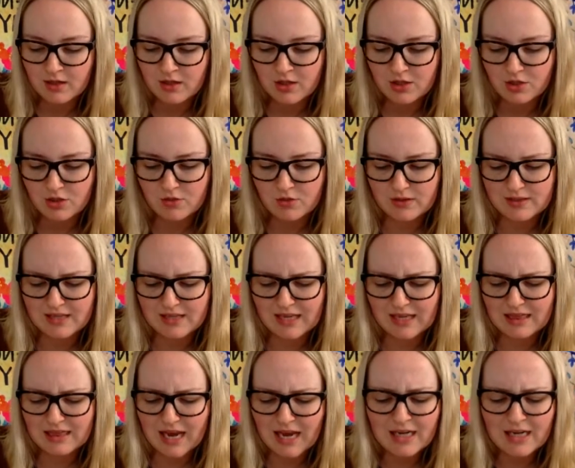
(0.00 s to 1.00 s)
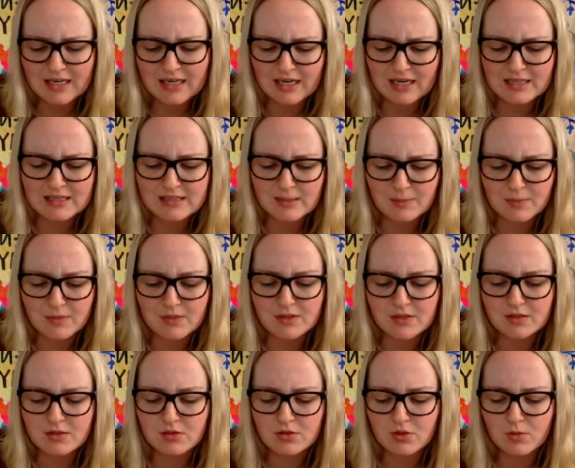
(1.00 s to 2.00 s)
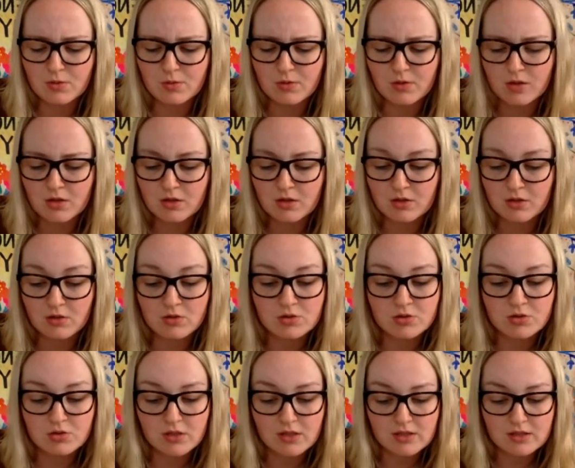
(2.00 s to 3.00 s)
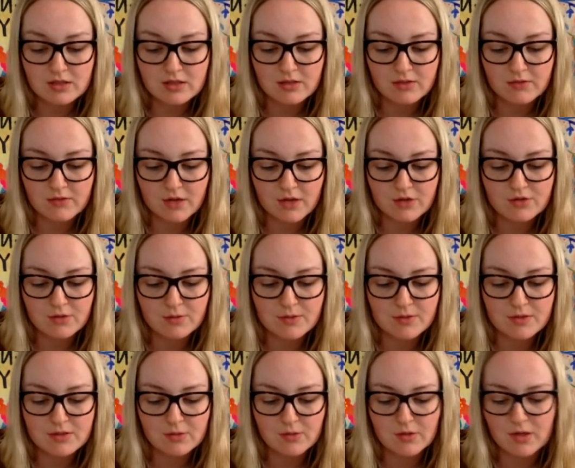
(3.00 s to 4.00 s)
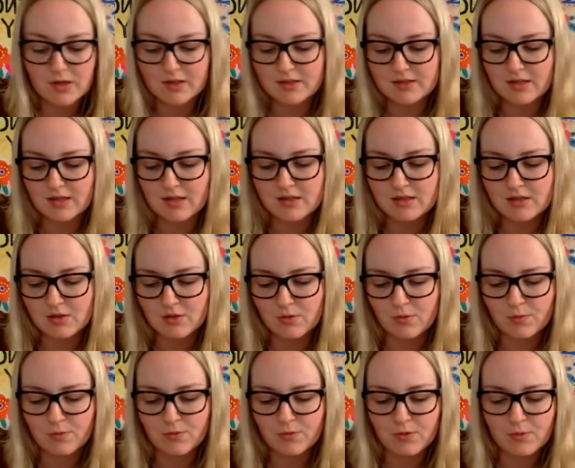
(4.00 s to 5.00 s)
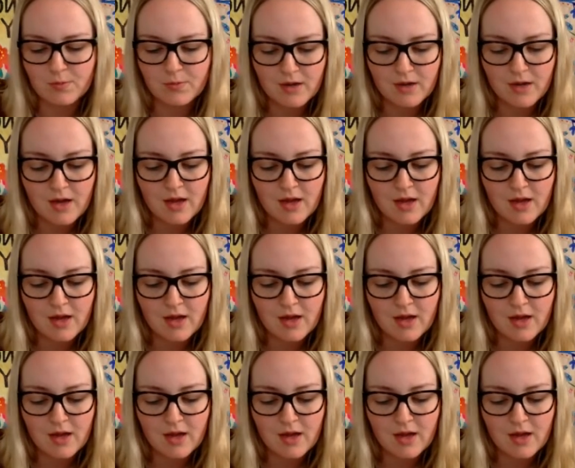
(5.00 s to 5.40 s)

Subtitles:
You can say that again, said Mrs. Gloop. Go straight to the fudge room, Mr. Wonka said to the Oompa Loompa,